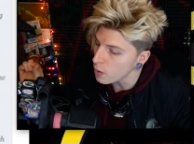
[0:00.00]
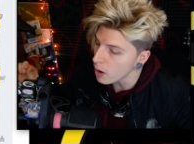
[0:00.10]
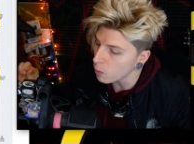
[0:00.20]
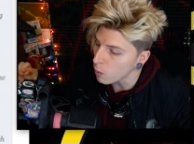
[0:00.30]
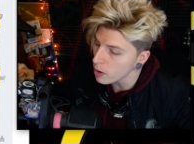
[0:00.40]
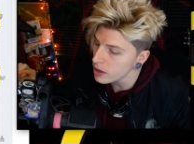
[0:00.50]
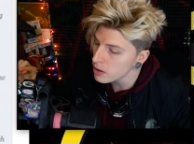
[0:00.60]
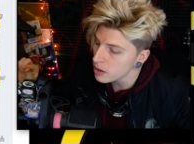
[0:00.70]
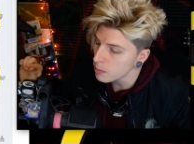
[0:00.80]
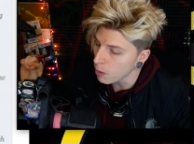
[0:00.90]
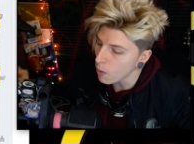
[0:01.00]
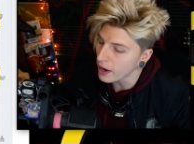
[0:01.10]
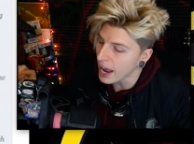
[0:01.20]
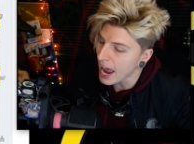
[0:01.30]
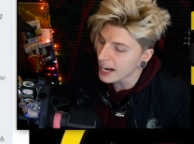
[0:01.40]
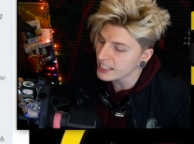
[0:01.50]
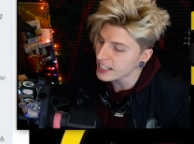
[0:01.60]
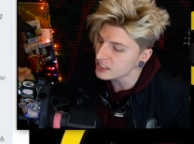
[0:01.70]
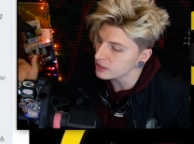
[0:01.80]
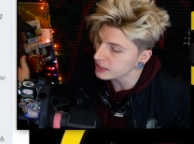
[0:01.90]
who at one point acted
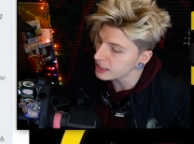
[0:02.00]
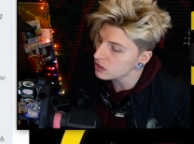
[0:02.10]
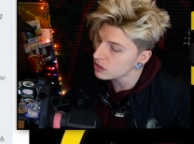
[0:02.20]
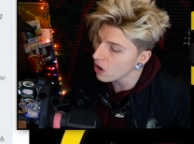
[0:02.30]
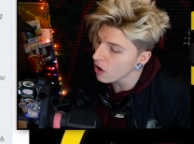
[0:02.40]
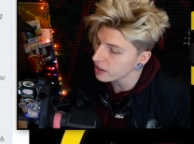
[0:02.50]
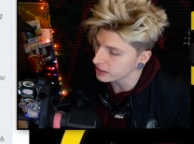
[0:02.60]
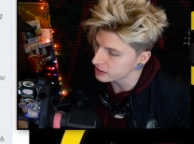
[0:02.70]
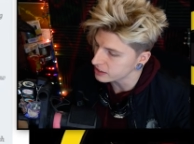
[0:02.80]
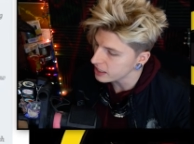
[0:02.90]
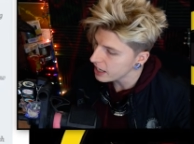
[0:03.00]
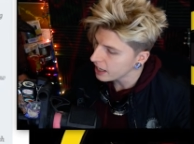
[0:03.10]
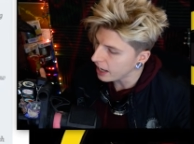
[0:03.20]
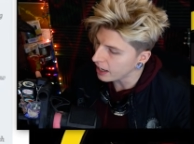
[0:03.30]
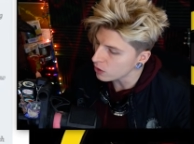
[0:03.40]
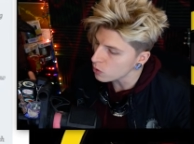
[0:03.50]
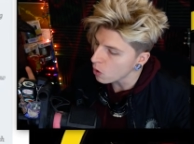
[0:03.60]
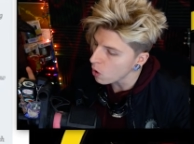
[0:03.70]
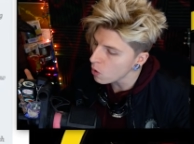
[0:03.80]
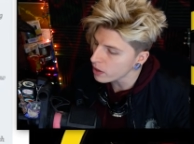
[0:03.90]
as her legal guardians and who
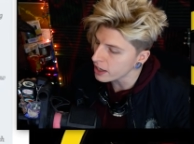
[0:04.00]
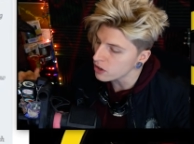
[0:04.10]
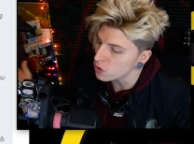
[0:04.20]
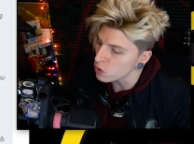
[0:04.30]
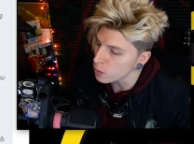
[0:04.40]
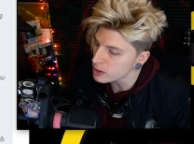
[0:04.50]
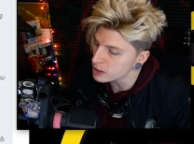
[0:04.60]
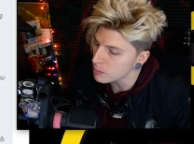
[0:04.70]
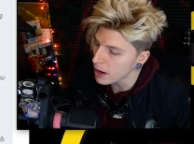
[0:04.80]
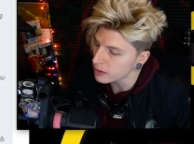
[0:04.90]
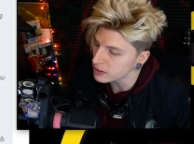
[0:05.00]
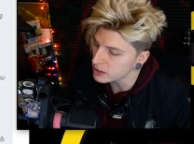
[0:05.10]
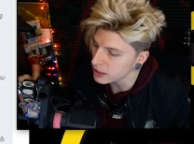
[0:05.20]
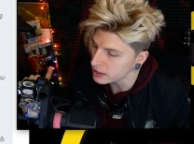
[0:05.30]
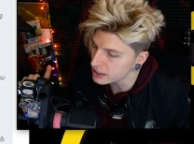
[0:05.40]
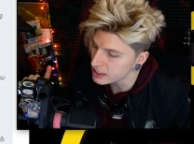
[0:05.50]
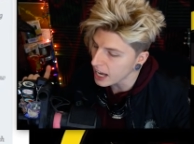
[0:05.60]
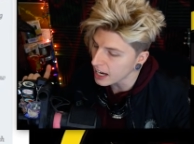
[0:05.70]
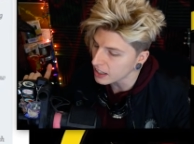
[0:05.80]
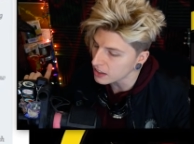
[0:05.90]
hold an enormous amount of
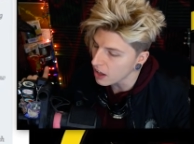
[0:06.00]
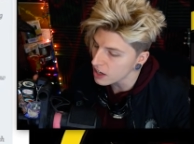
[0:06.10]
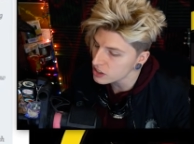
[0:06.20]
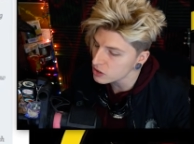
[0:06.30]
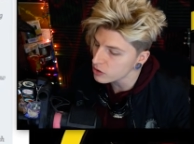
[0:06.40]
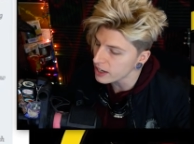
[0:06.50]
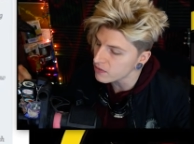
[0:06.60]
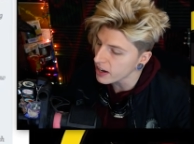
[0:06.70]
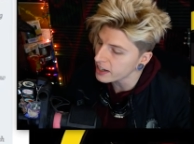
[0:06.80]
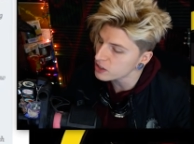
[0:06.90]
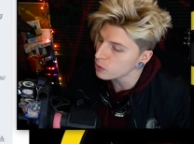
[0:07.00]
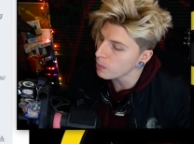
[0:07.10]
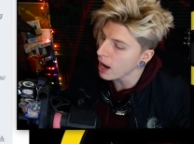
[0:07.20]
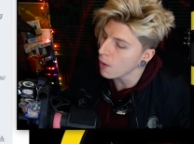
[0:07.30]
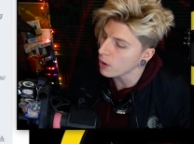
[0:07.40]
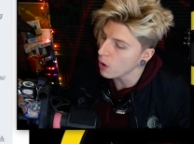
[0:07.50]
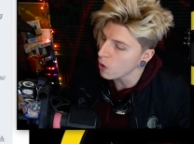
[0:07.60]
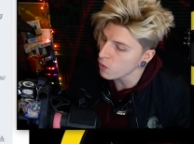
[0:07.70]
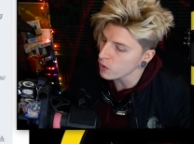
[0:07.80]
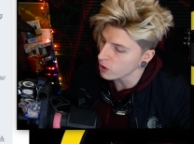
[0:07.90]
psychological and financial power
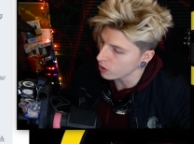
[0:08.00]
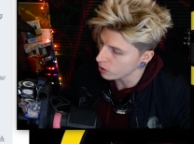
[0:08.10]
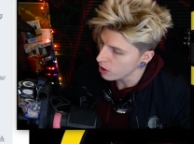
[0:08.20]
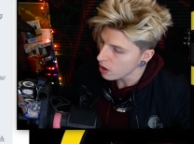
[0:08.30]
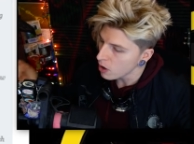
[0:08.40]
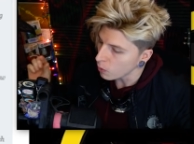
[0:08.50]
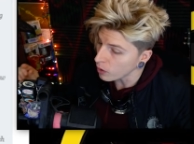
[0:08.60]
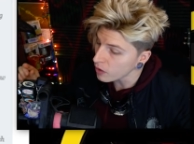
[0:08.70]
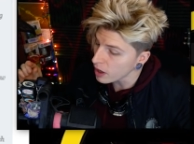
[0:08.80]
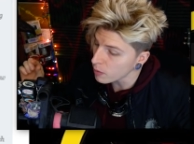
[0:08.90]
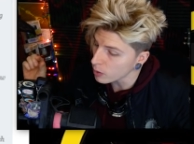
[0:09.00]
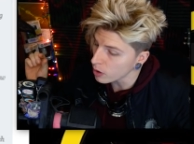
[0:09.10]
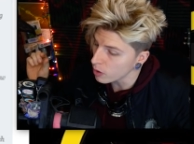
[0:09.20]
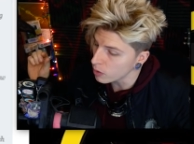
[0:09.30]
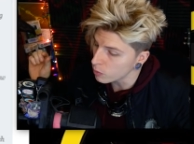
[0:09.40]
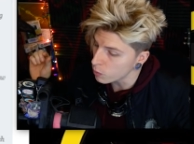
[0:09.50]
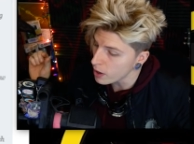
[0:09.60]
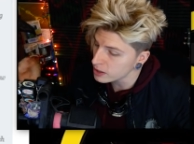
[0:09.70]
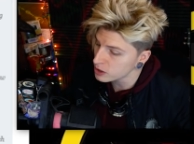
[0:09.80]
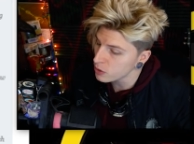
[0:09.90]
over her, where they were
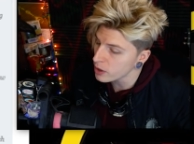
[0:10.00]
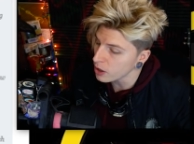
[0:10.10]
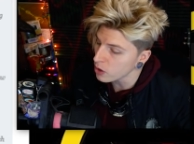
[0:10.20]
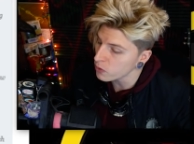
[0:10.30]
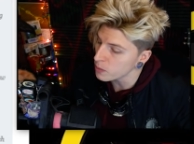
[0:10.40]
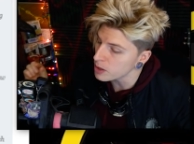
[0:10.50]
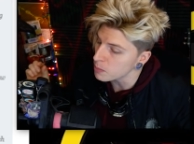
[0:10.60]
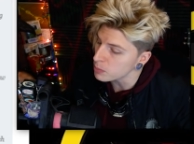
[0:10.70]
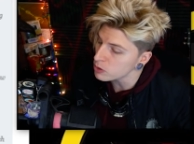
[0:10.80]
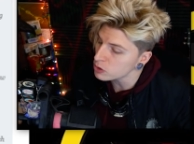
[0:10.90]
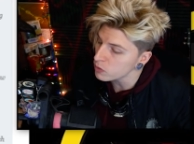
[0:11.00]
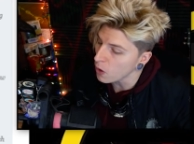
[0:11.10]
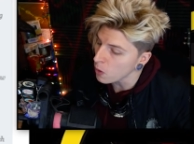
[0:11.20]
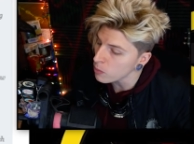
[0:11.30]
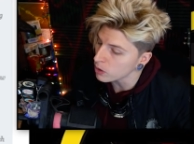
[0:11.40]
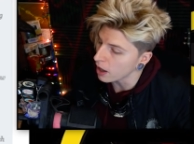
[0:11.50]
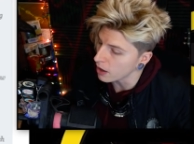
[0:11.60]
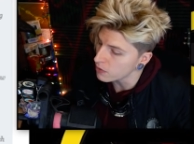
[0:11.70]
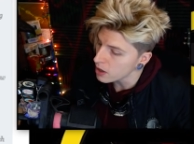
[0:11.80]
rescuing her from an abusive home life